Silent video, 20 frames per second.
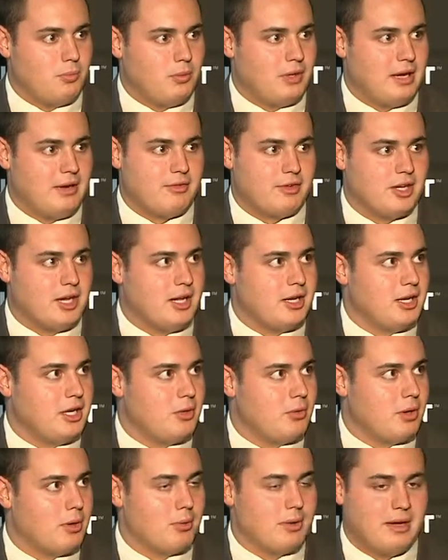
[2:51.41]
we haven't gotten
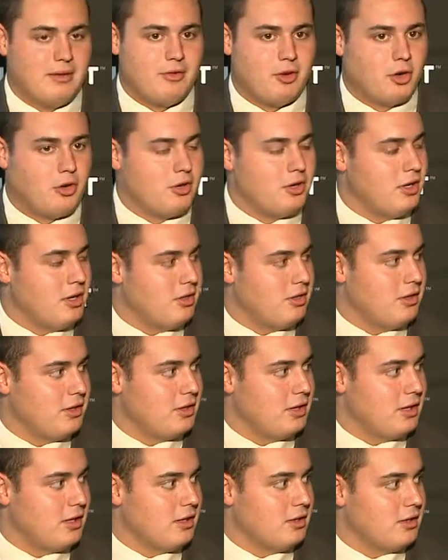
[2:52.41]
anywhere, we haven't earned
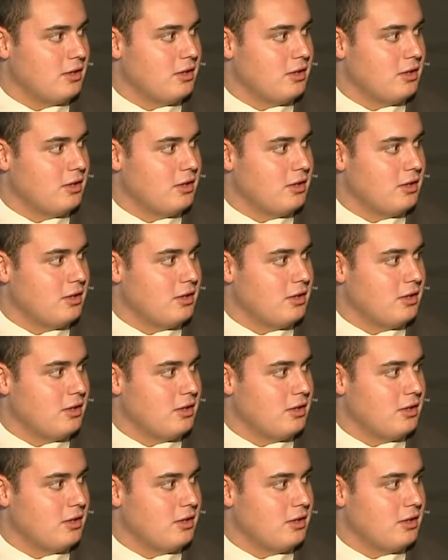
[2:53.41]
anything yet,